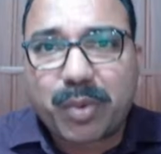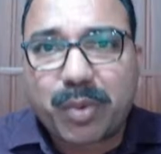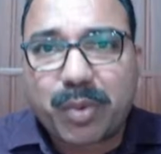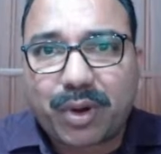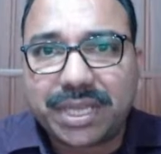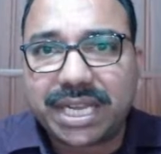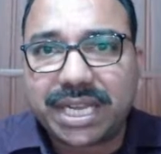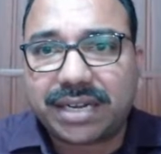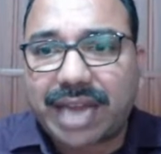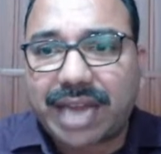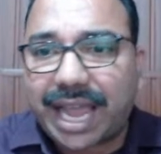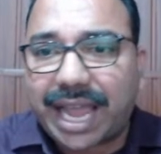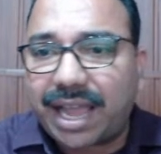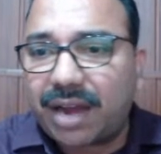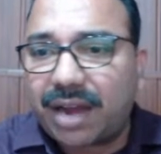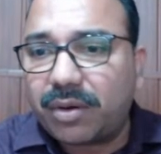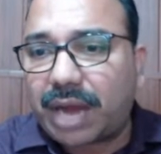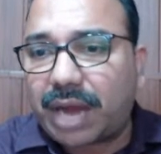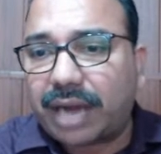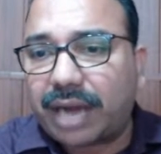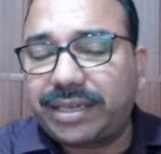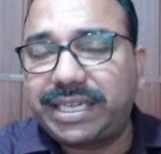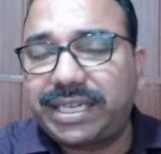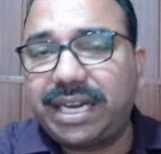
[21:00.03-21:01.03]
me project? I
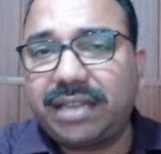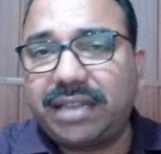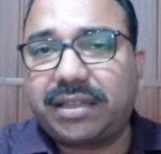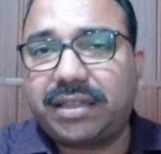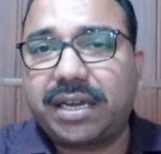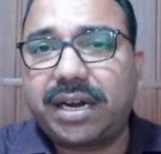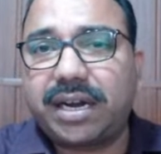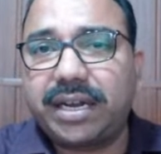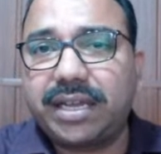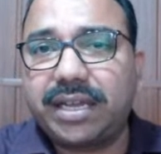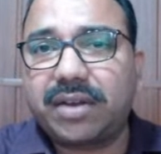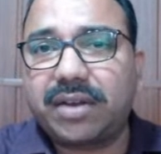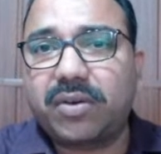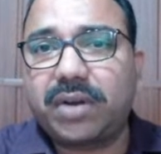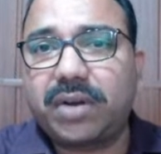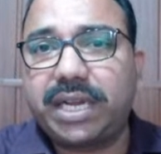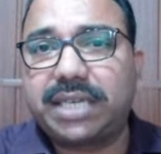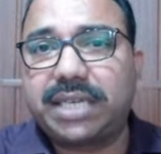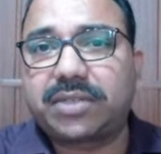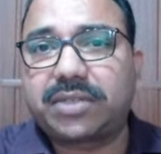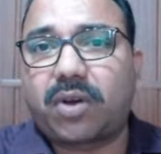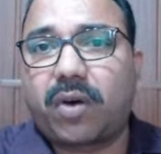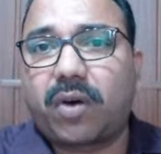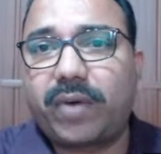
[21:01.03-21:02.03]
have till third year
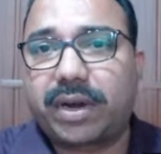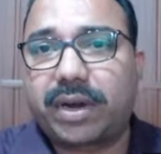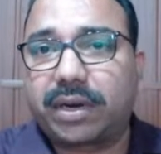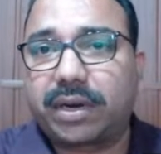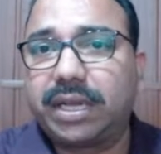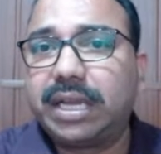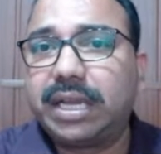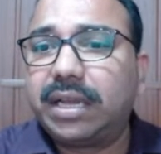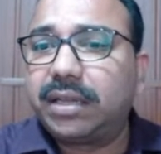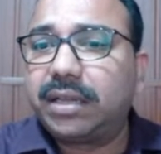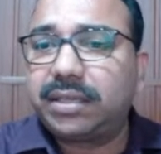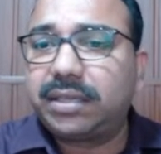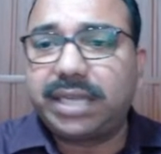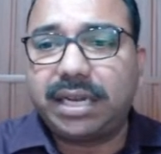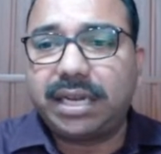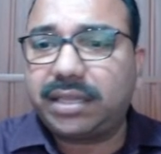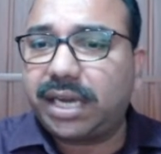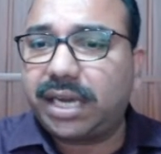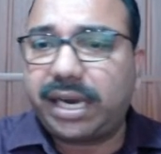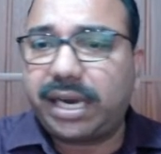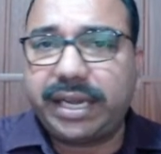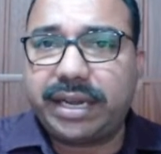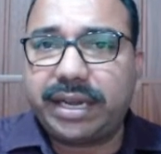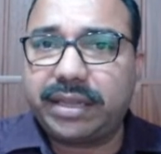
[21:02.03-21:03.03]
only, it's over. Till
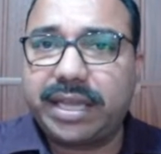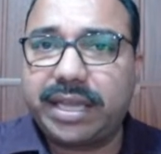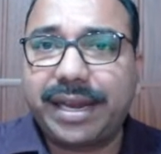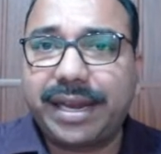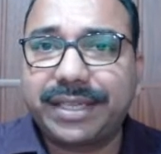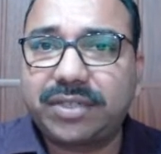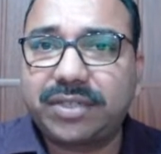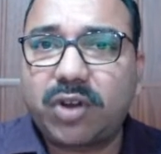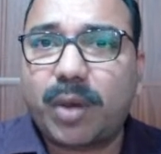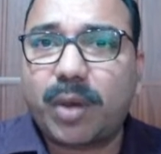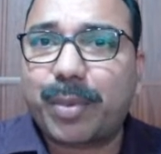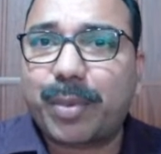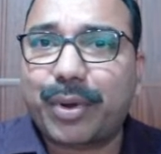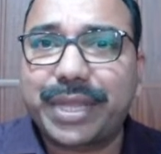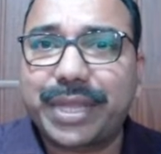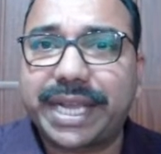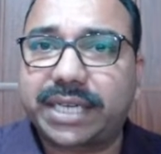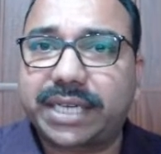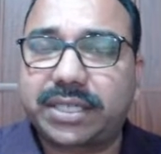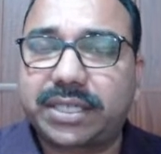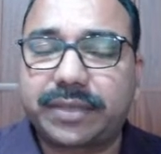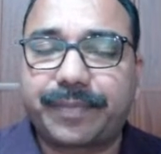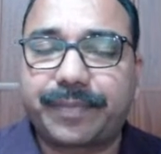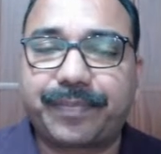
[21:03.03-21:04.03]
third year there is no
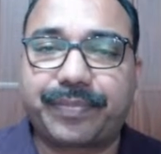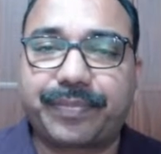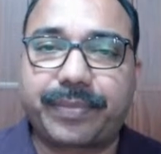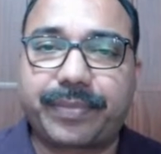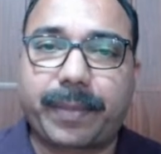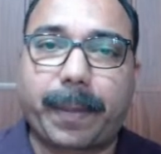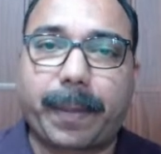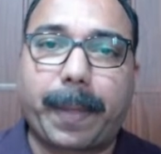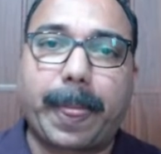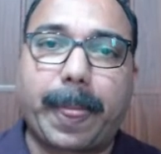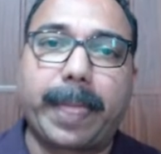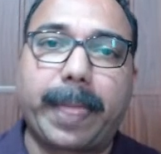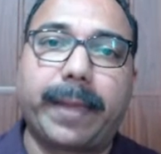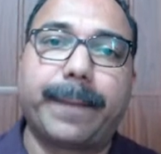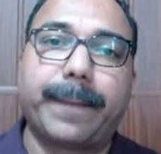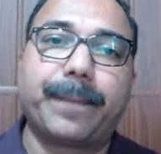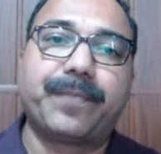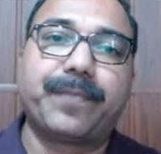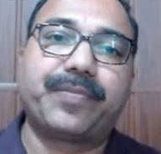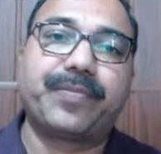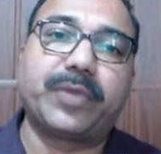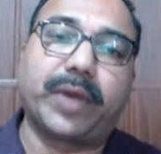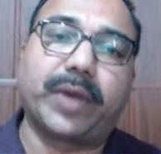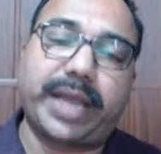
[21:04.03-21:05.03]
project.
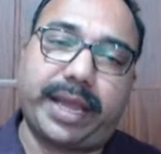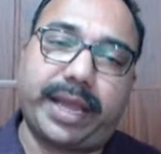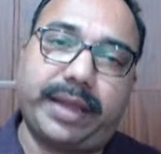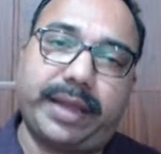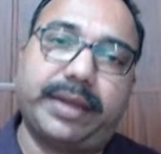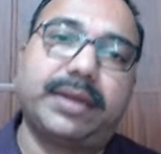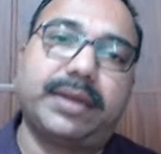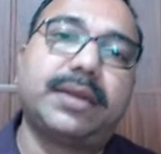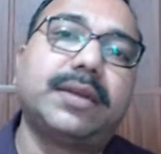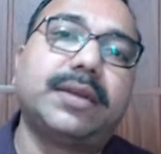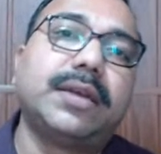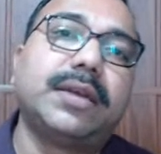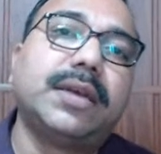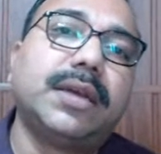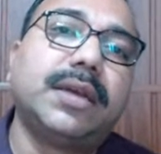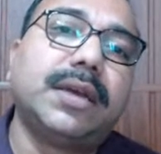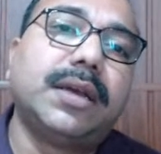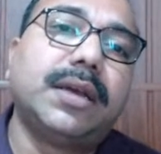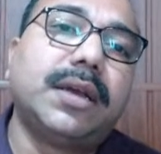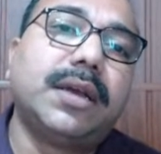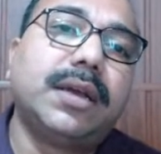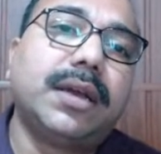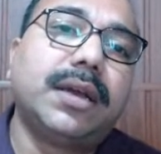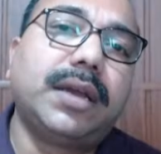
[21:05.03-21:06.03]
Okay,
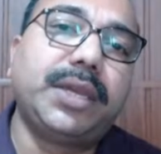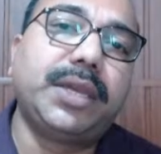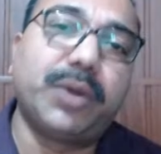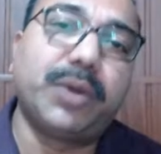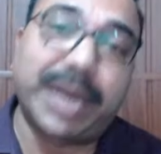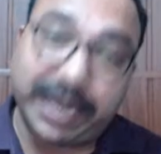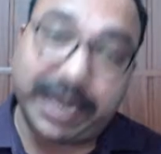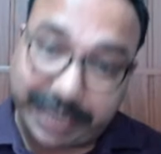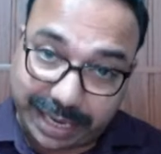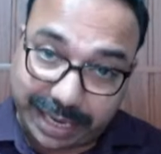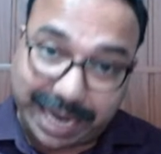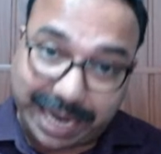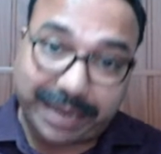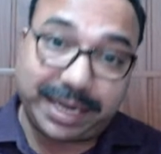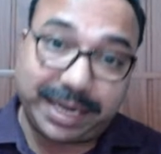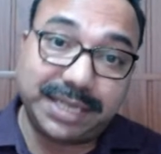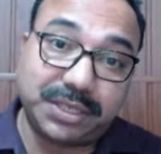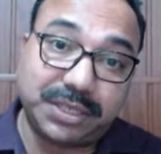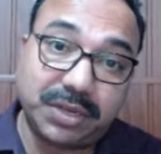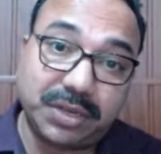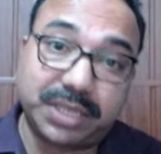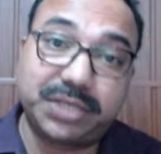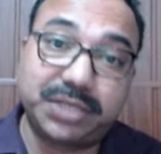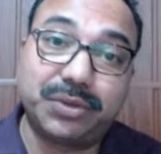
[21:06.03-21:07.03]
you can tell at
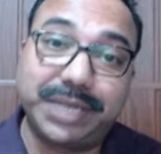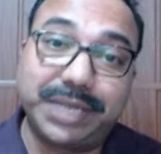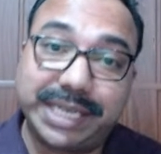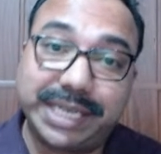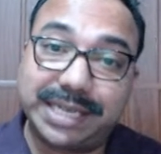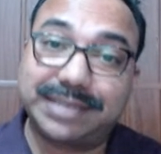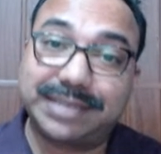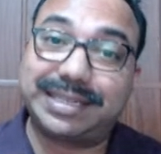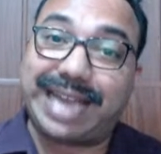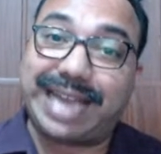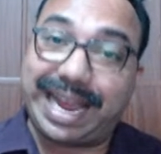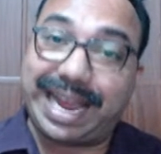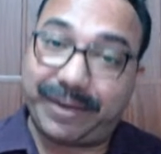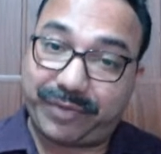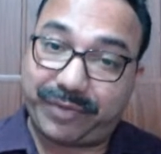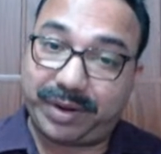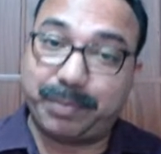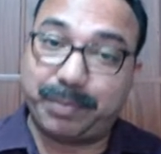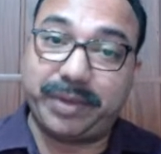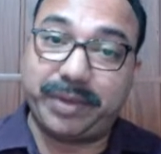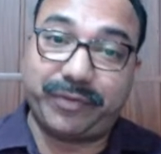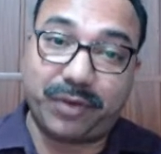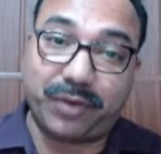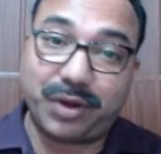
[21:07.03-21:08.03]
least your juniors
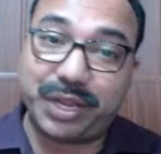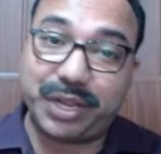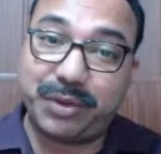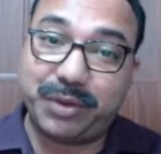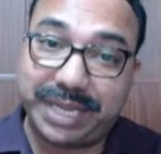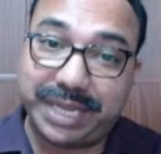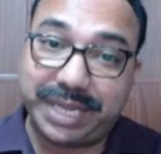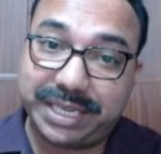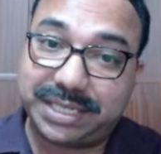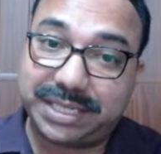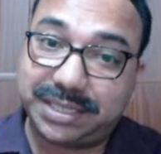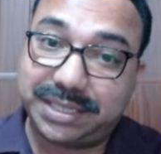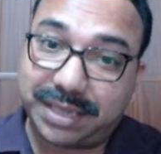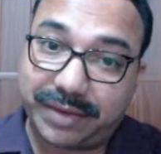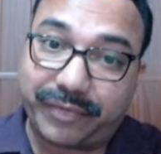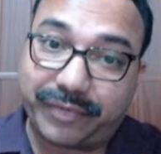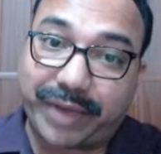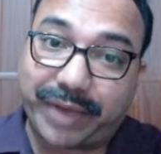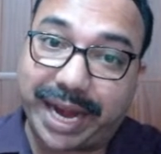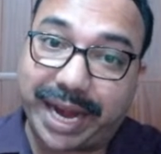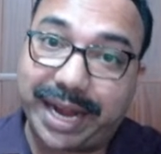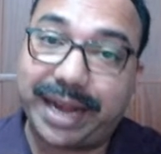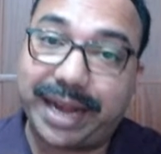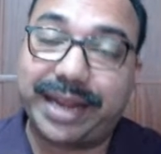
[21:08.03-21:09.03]
before you reach the
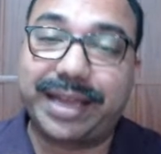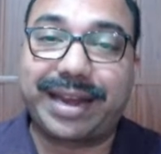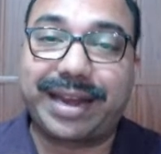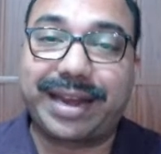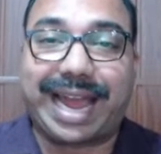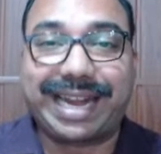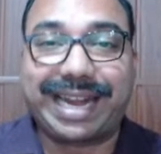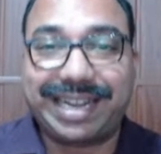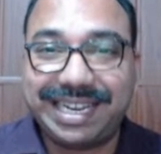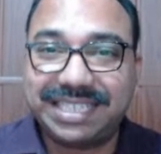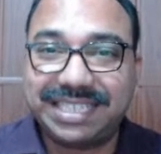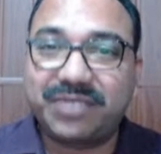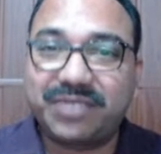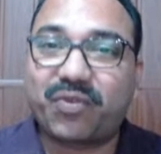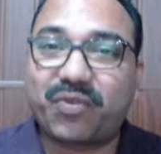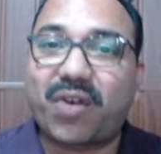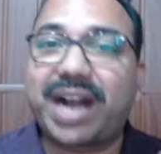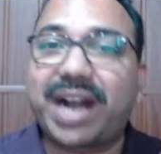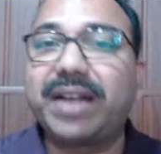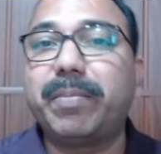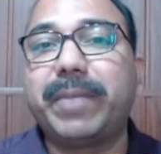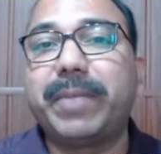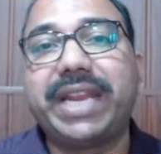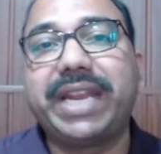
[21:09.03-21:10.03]
final year, at least
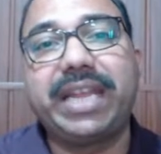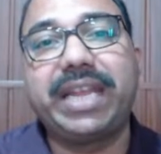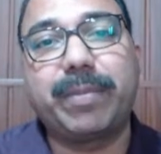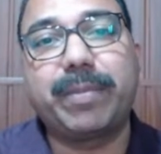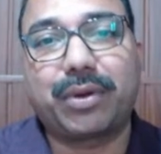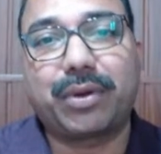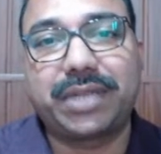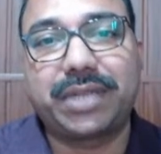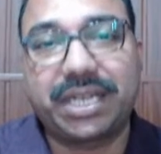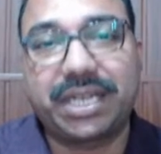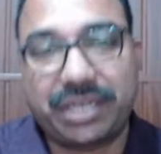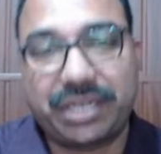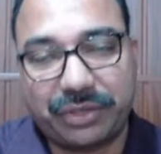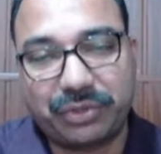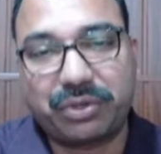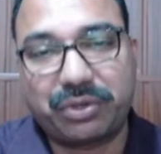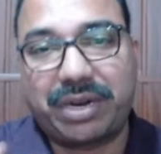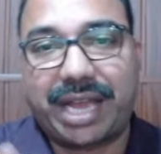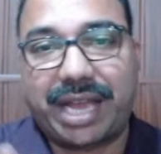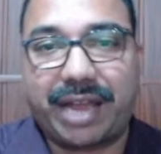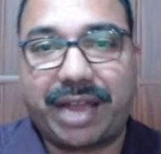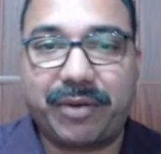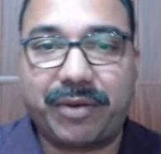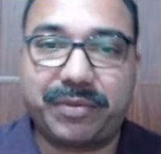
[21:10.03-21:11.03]
one mini project you
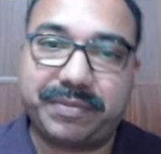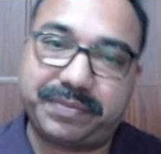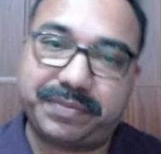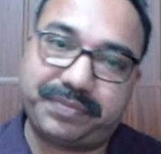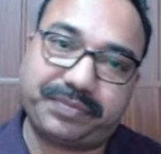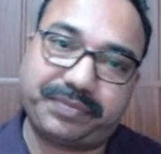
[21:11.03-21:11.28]
should have.